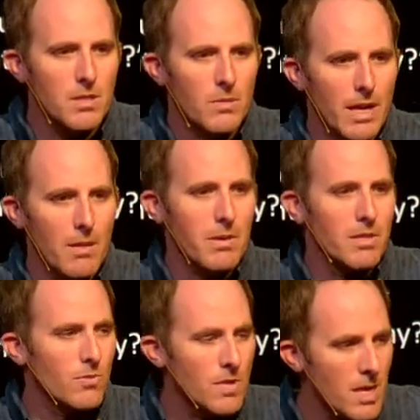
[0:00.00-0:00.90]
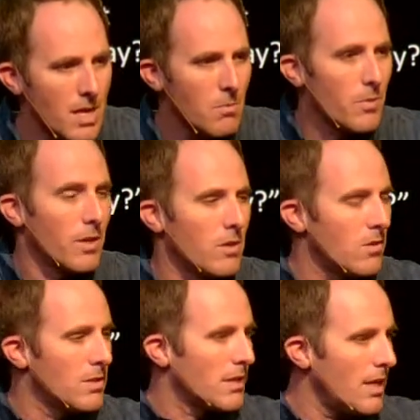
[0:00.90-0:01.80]
We had a big dream. We were going to do
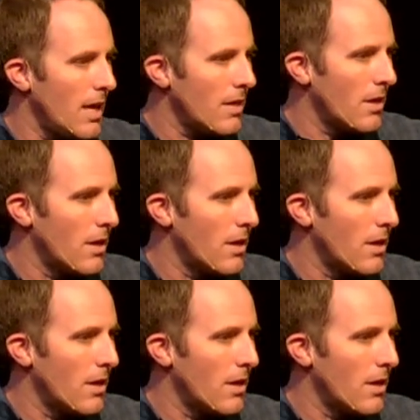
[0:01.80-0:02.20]
this together.